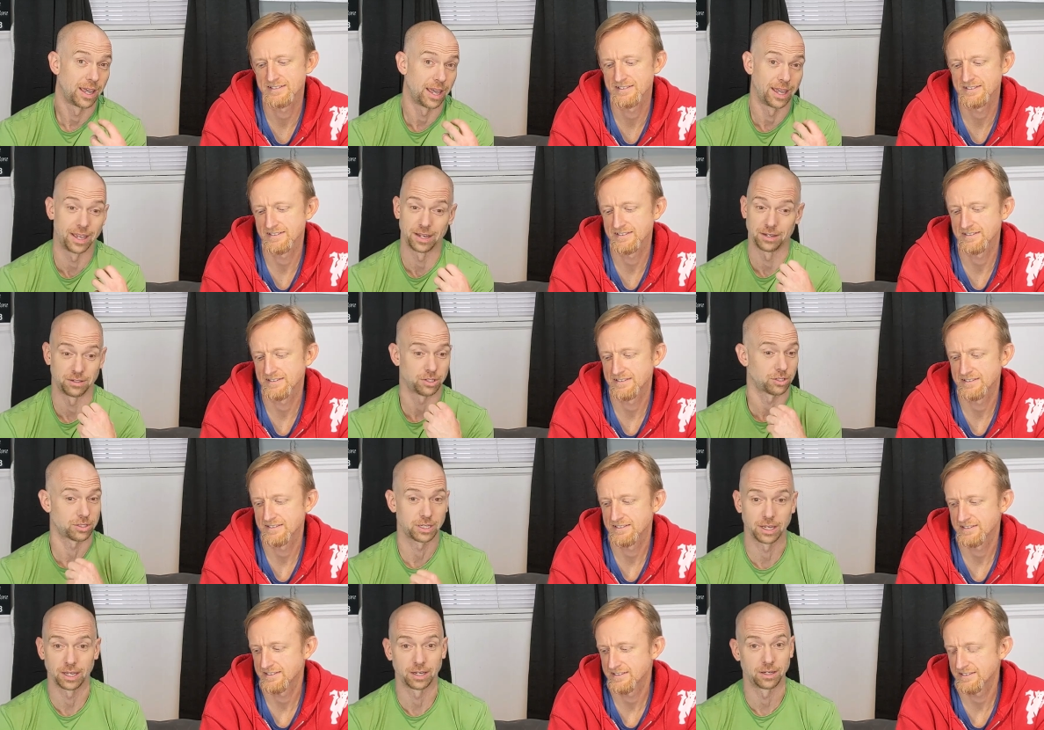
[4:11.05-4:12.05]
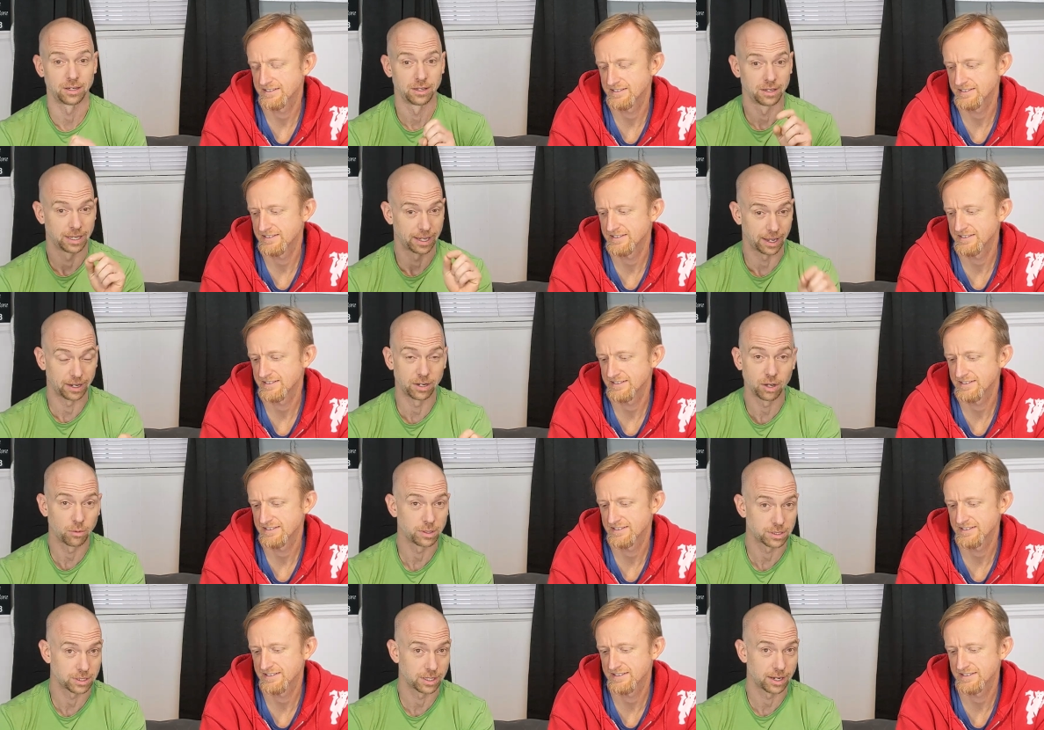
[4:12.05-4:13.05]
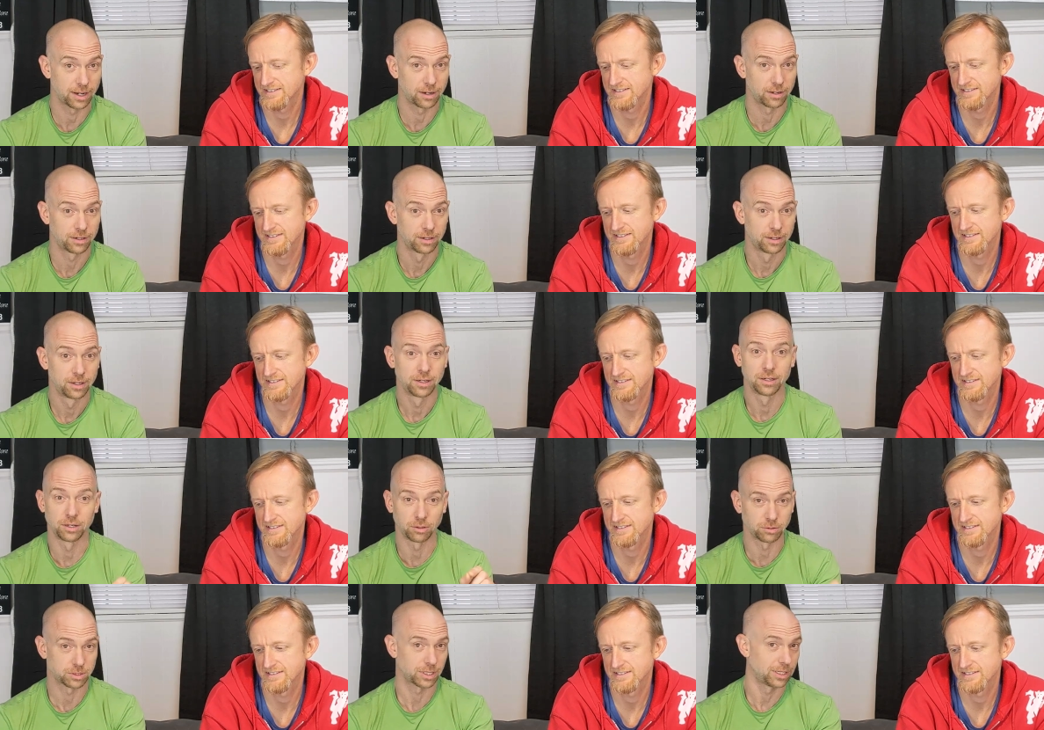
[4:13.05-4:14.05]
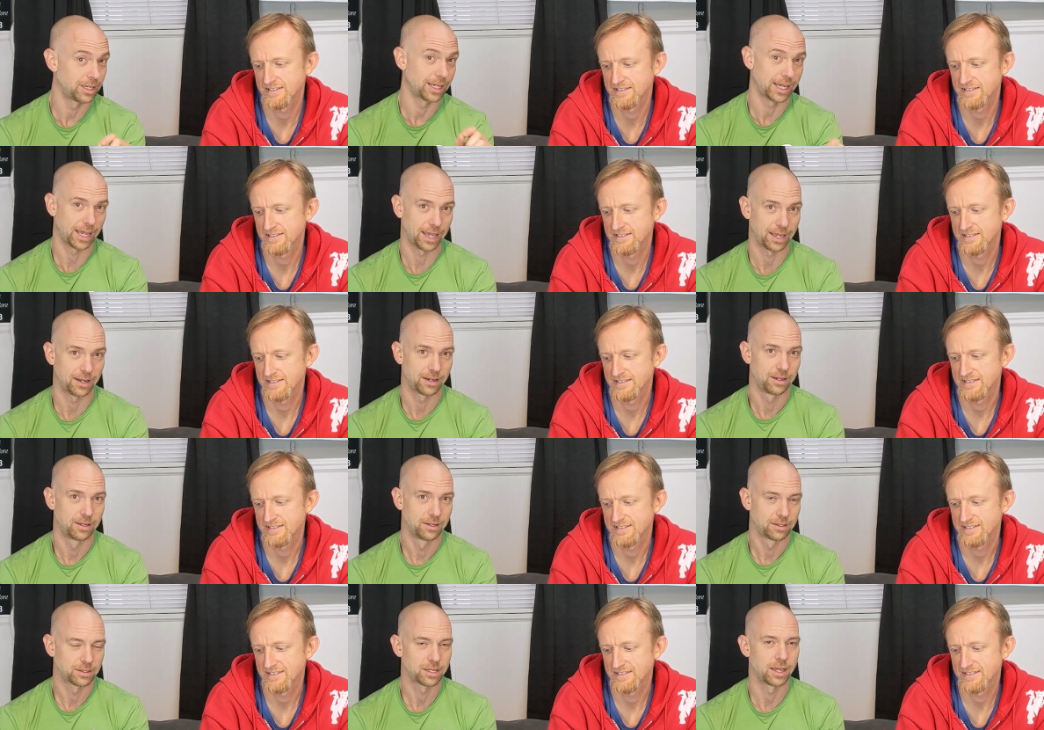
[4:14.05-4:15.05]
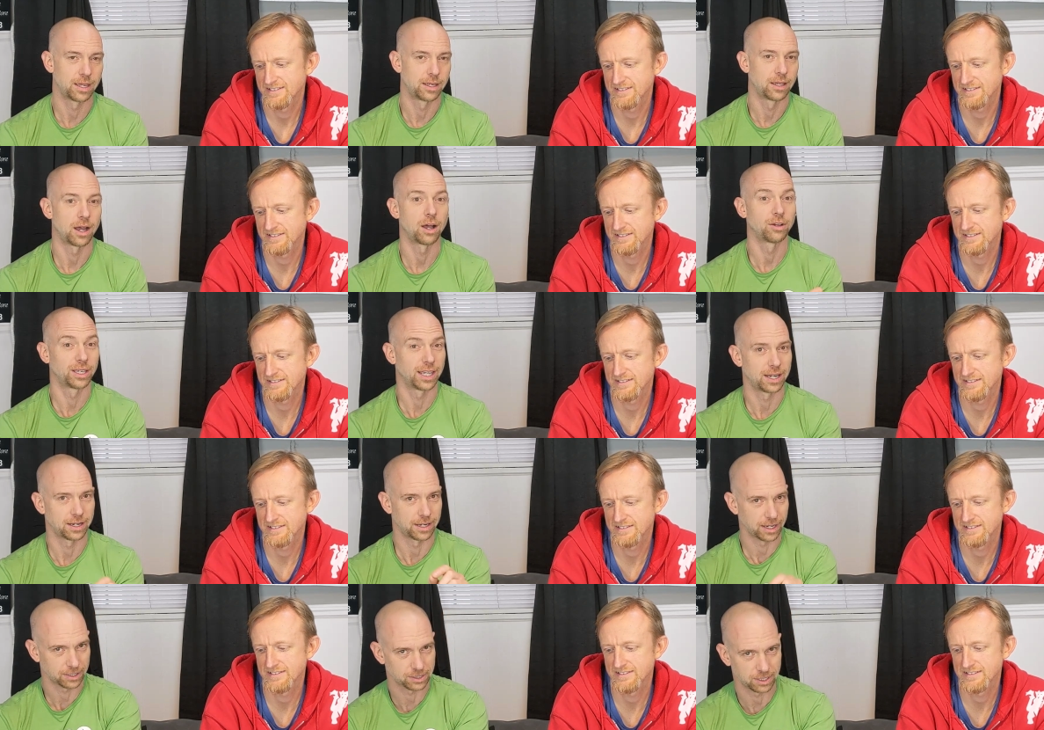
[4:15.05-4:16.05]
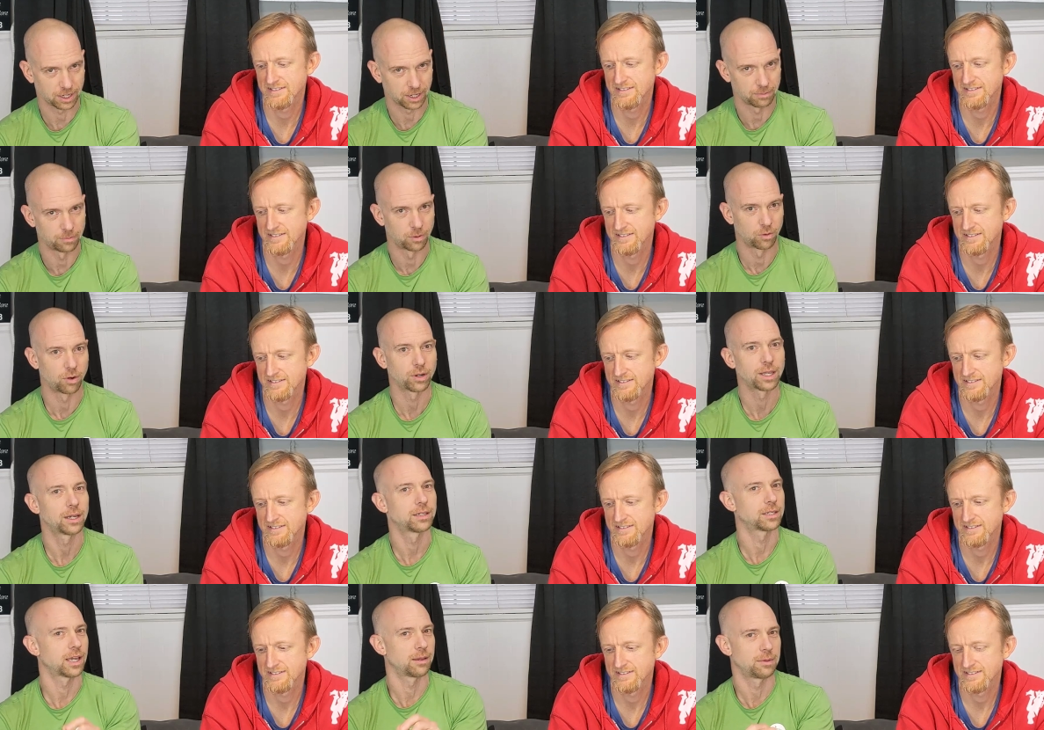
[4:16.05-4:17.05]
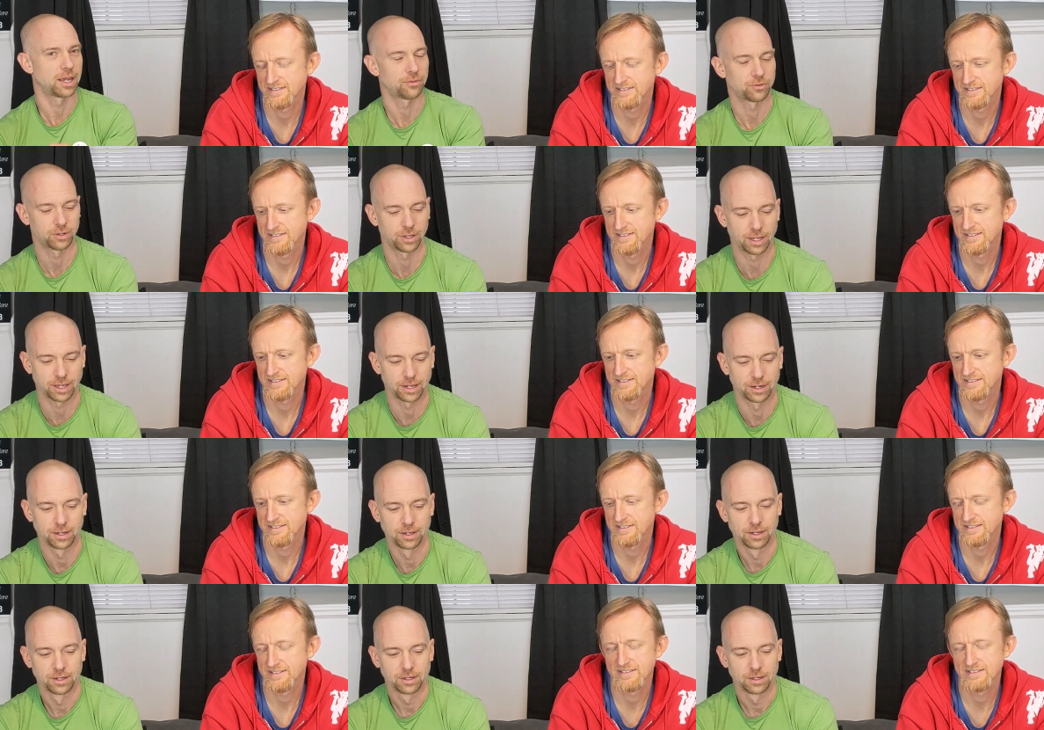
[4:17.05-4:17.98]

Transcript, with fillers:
Speaker 1: and just saying, I know it's there. Don't say you can't. Say, I'll get it next time or I'll get it time after that.